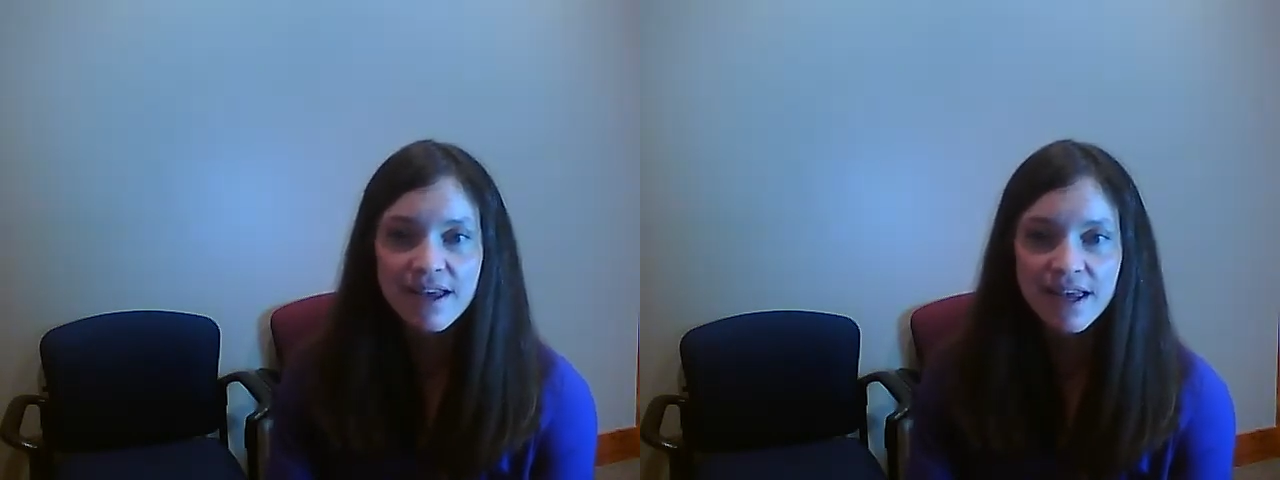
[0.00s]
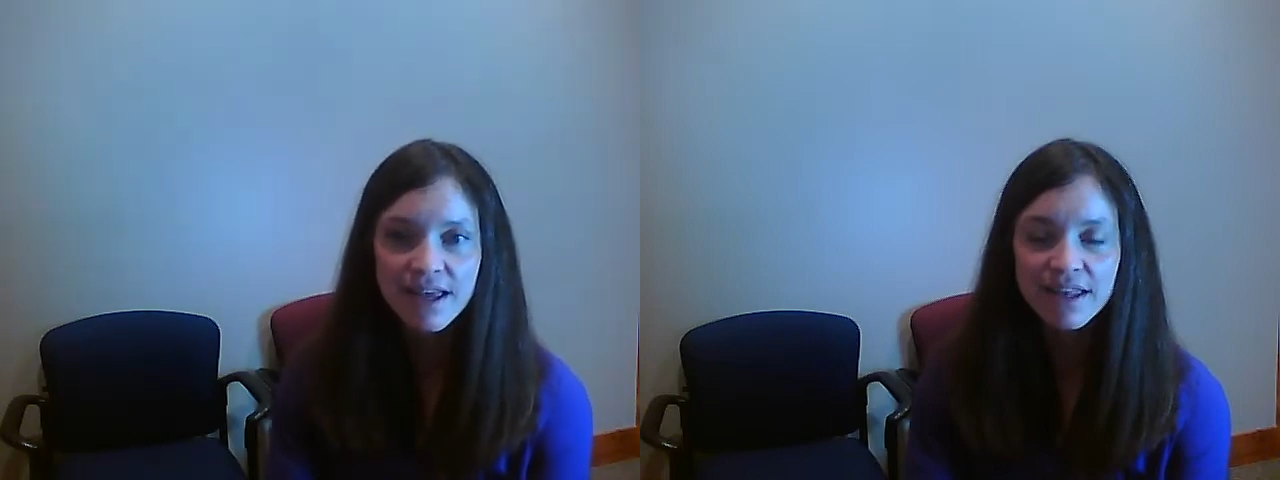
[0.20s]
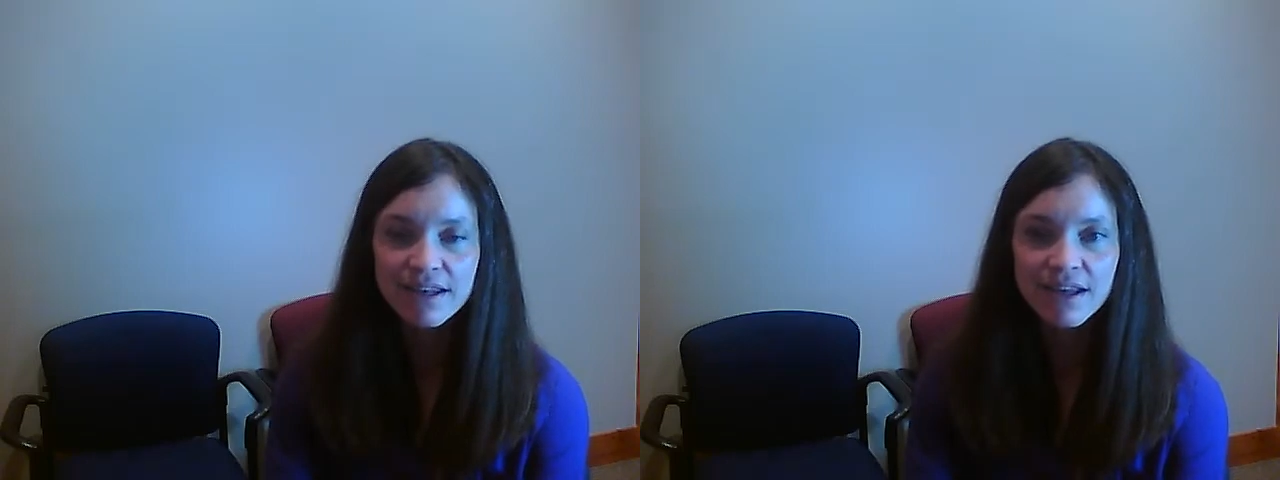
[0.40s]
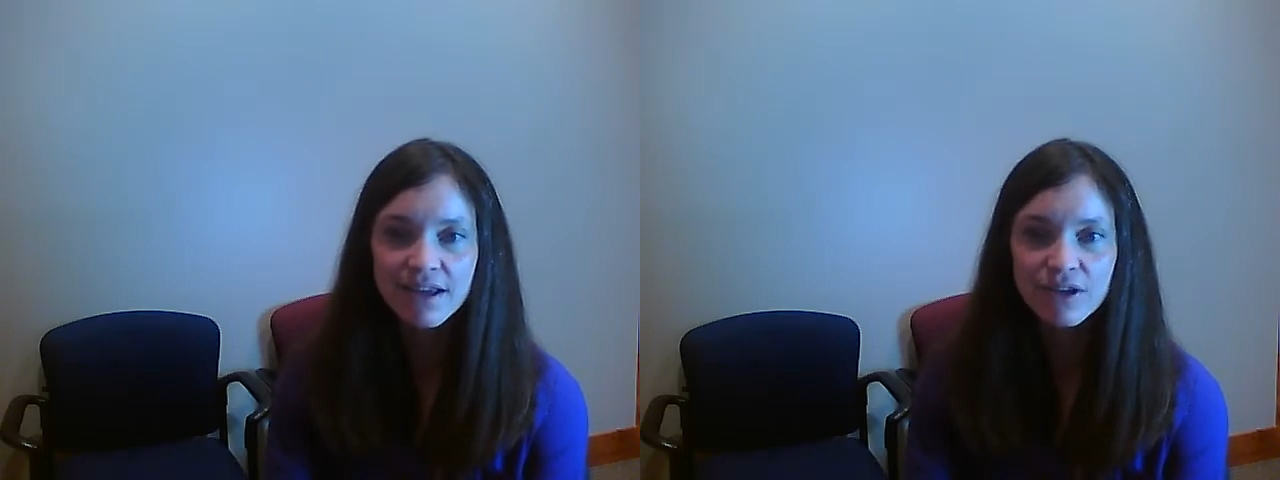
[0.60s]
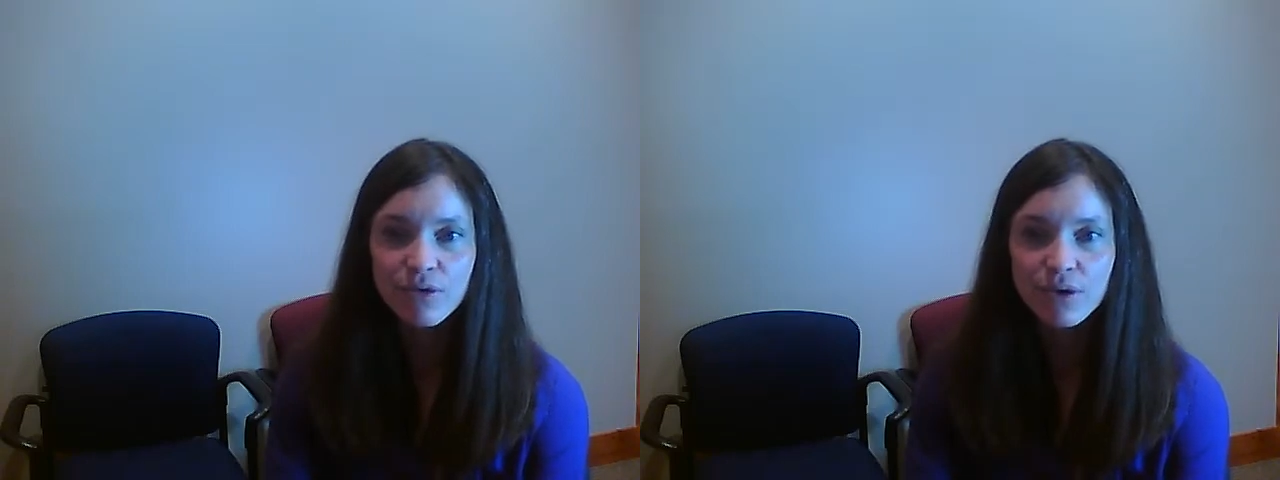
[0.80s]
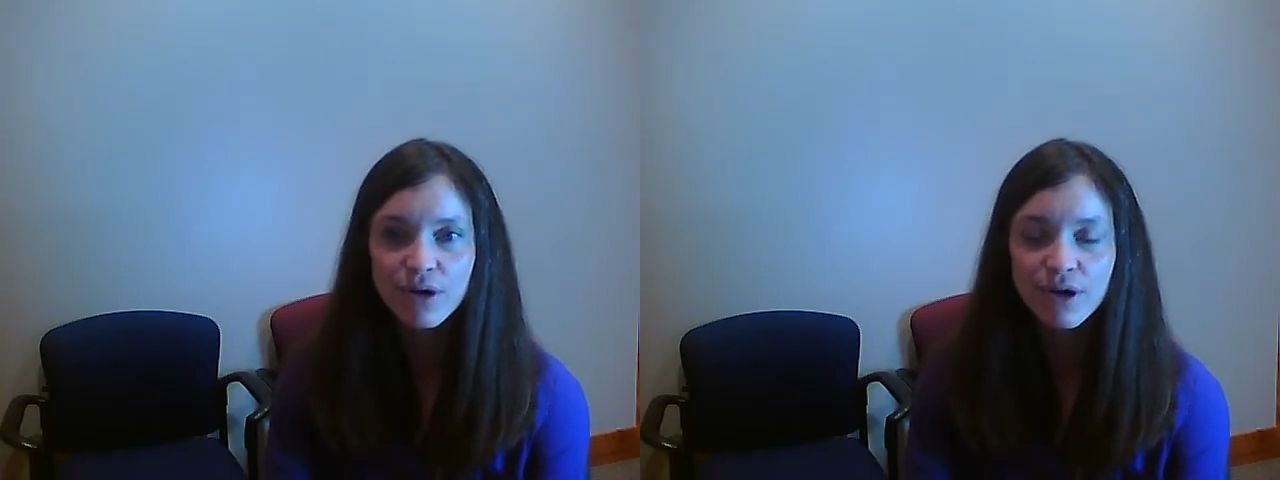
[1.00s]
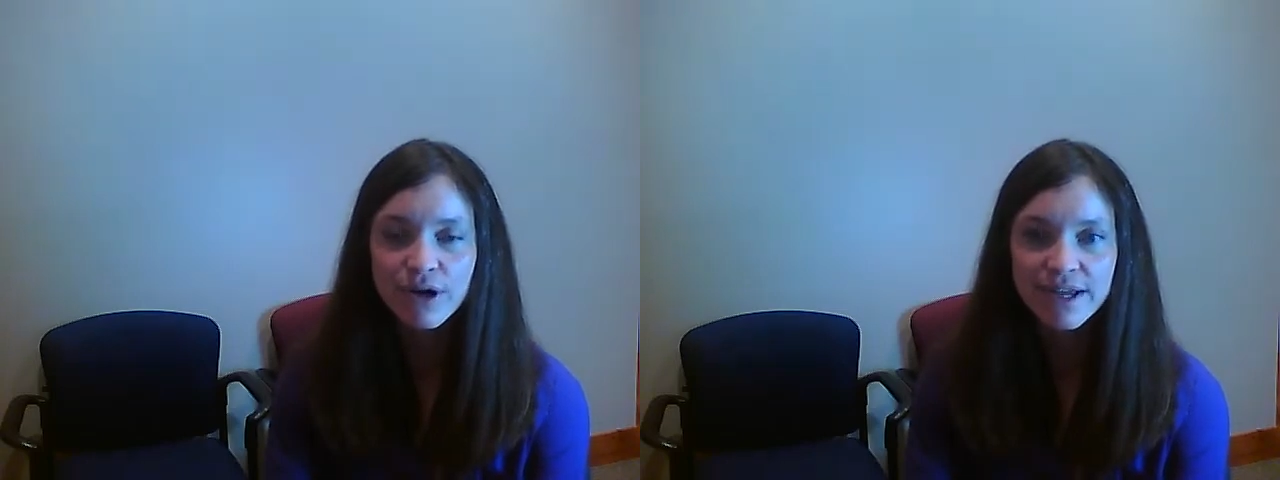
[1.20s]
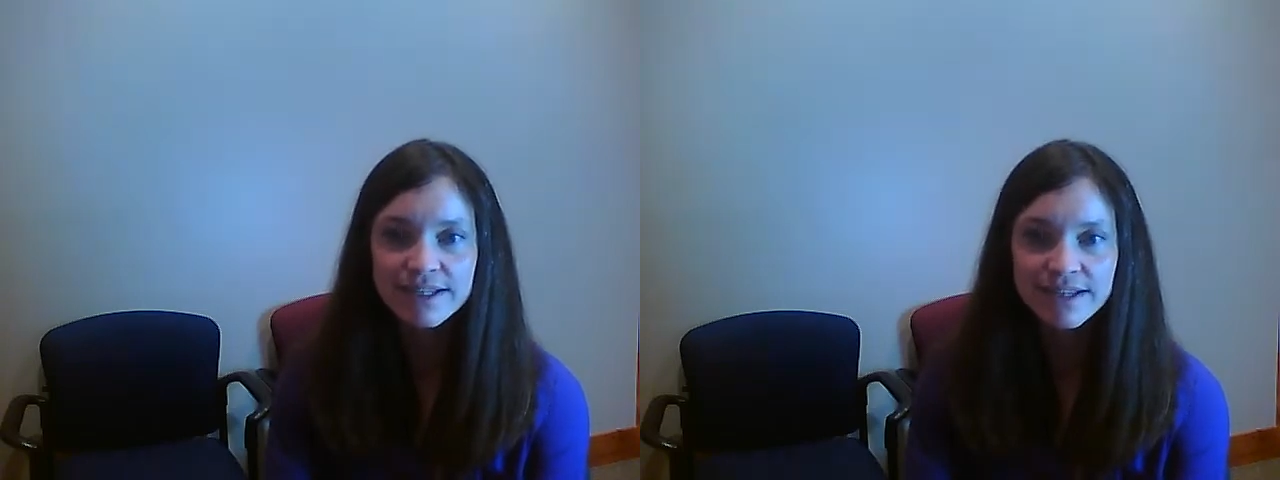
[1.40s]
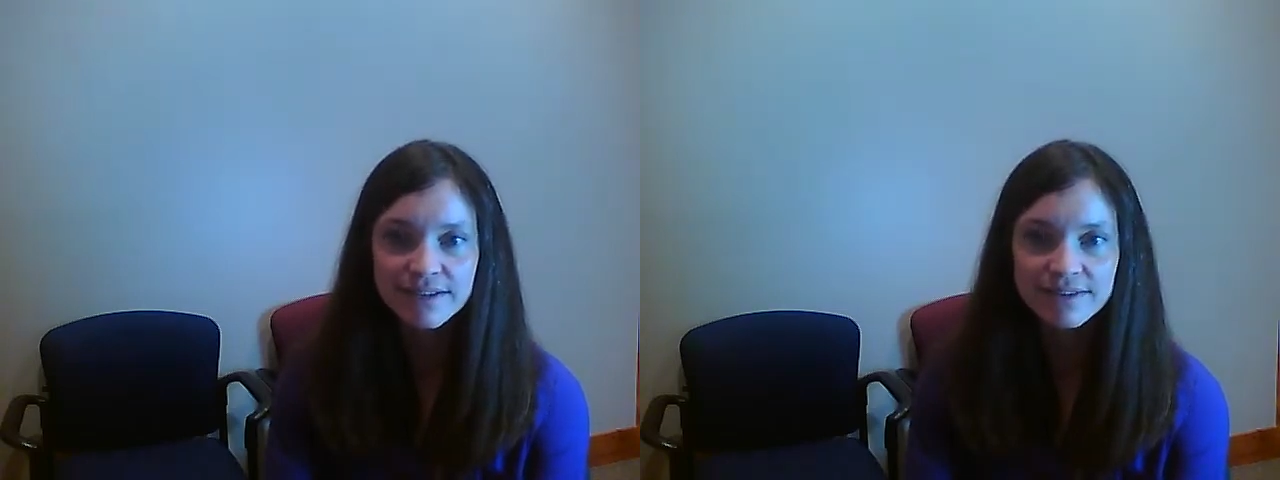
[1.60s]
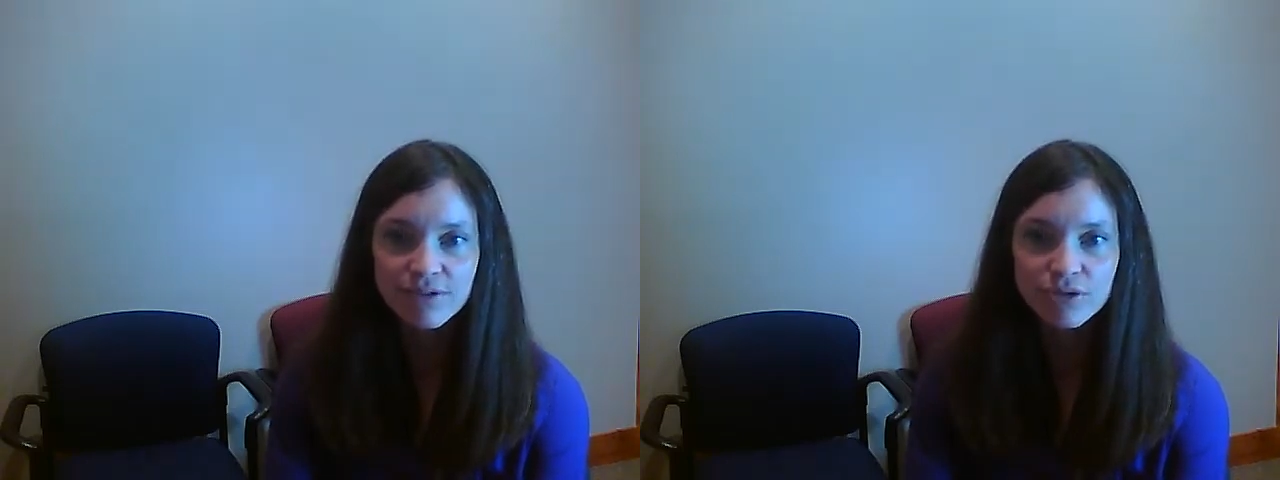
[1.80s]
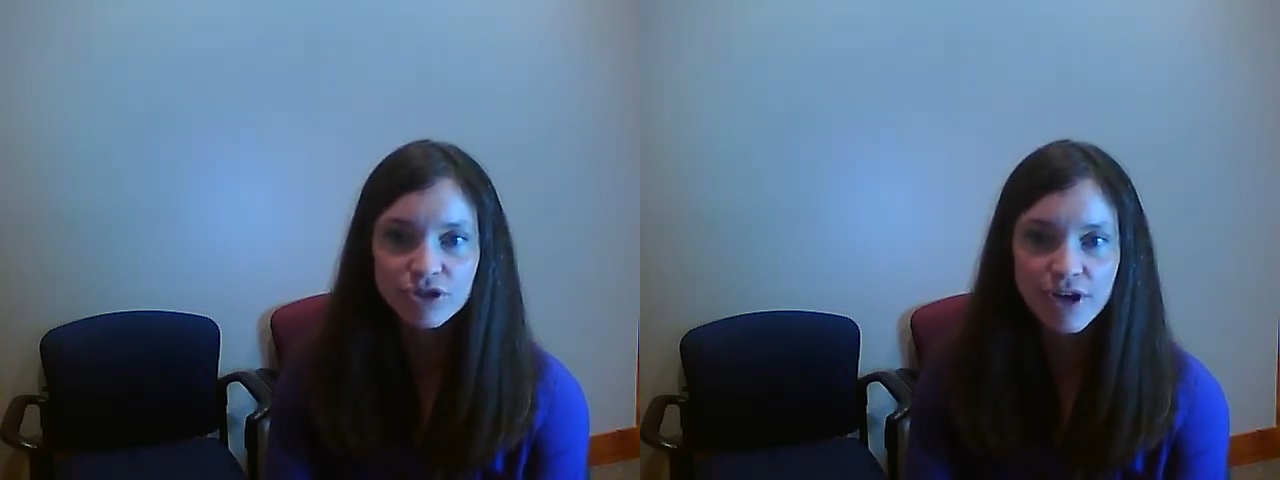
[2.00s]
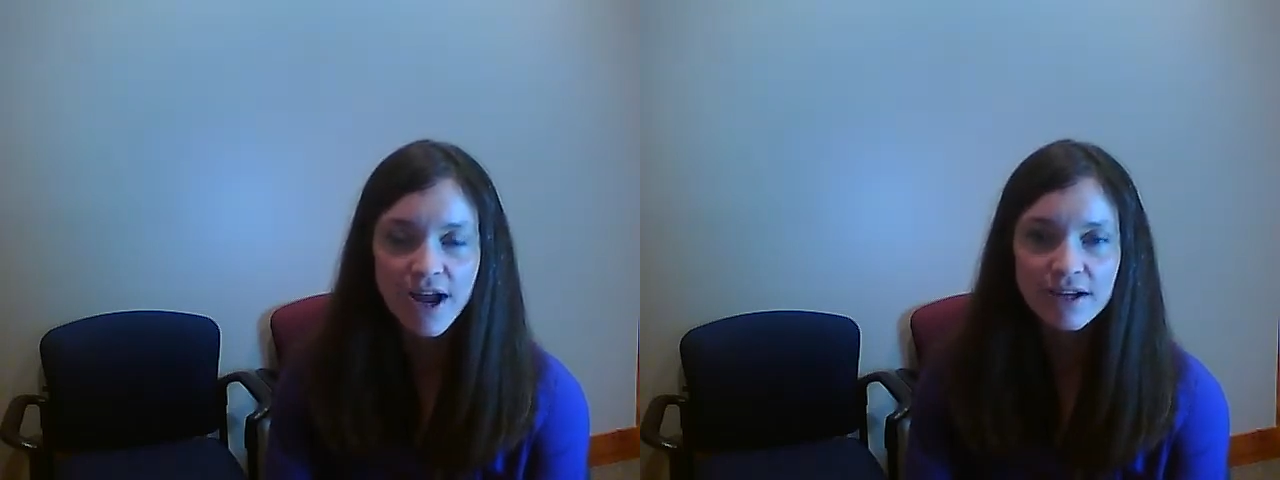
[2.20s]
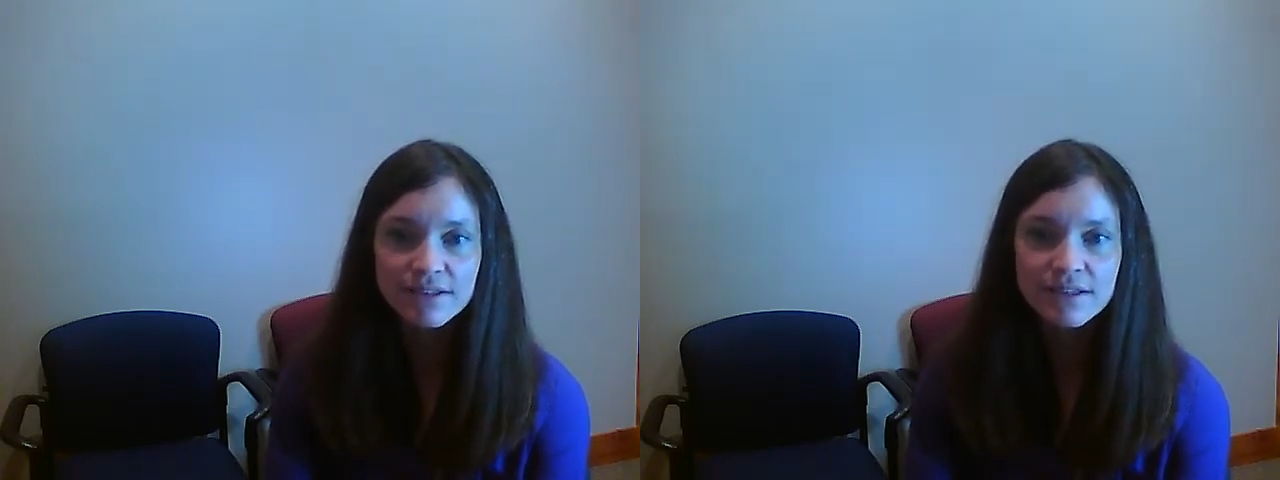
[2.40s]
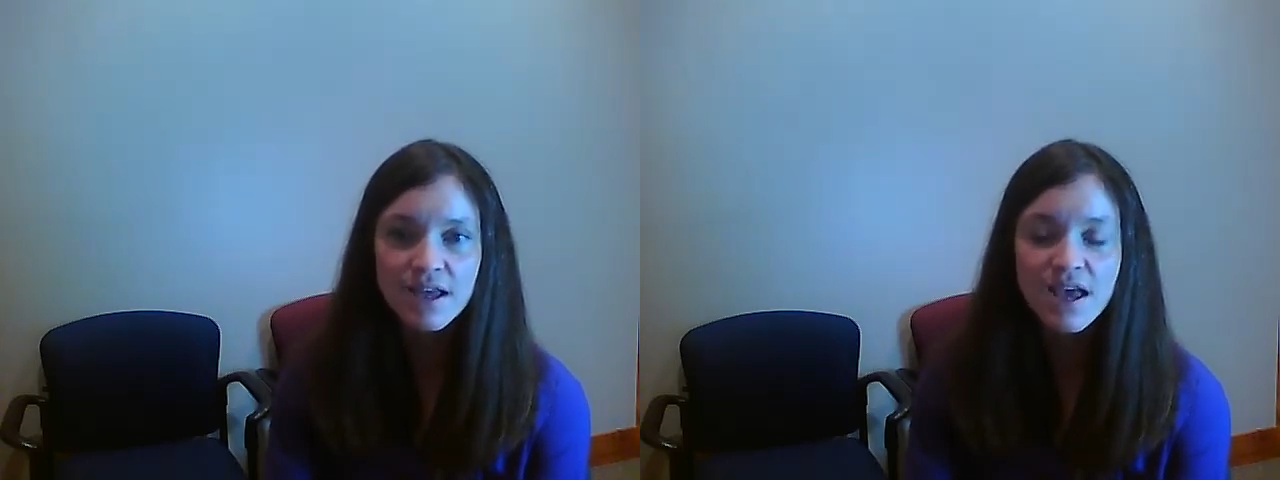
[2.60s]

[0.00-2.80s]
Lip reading: in your intestinal tract,